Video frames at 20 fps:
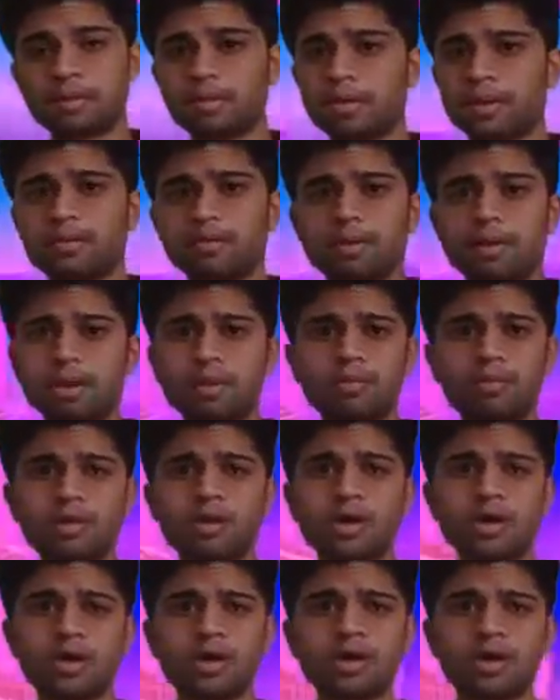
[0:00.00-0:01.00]
But
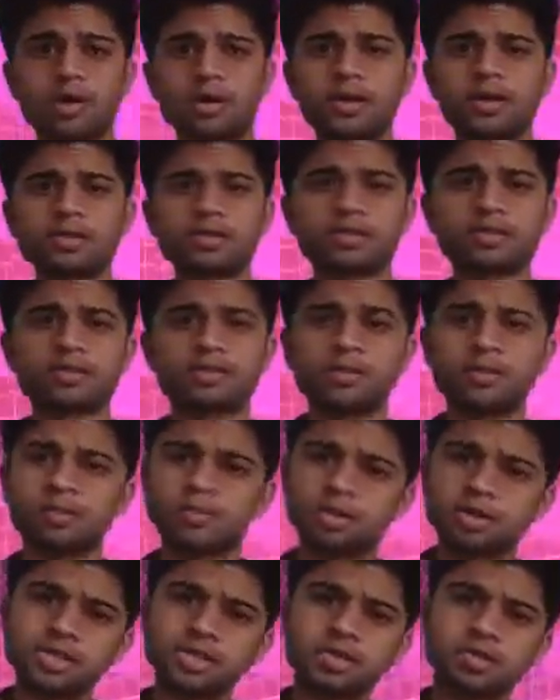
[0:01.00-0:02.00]
parabola contains
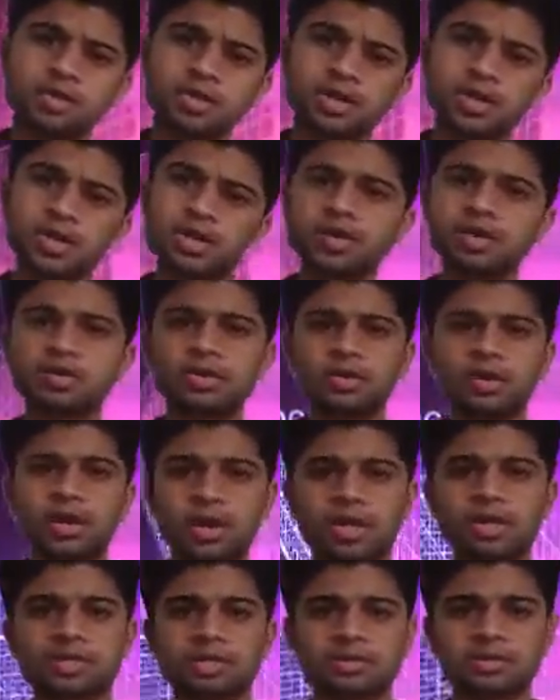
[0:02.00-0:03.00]
both positive and
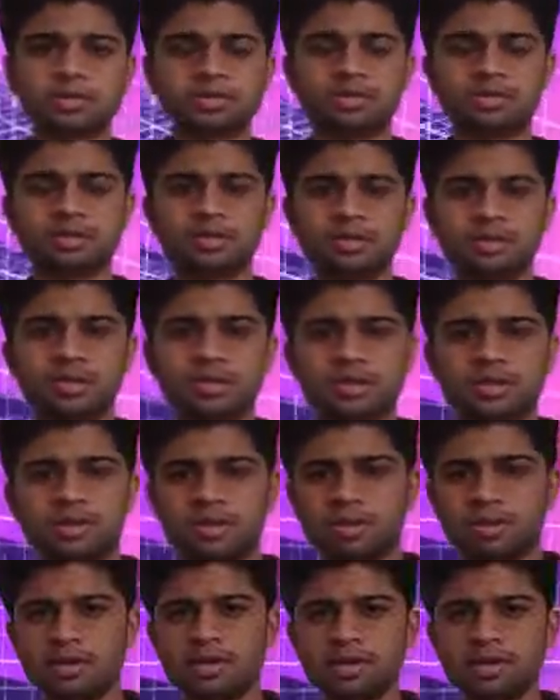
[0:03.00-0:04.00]
negative directions.